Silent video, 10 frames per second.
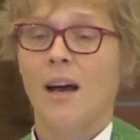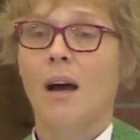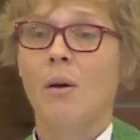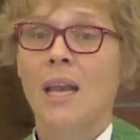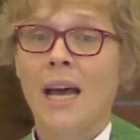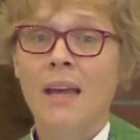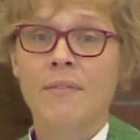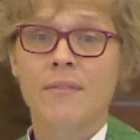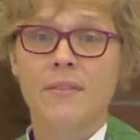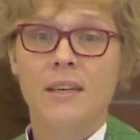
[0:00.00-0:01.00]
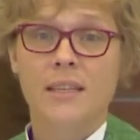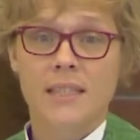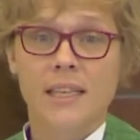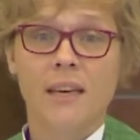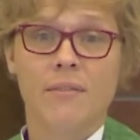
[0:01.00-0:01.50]
Our life is
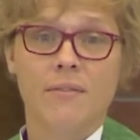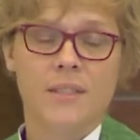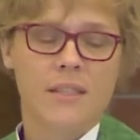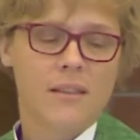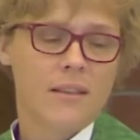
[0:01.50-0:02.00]
a gift.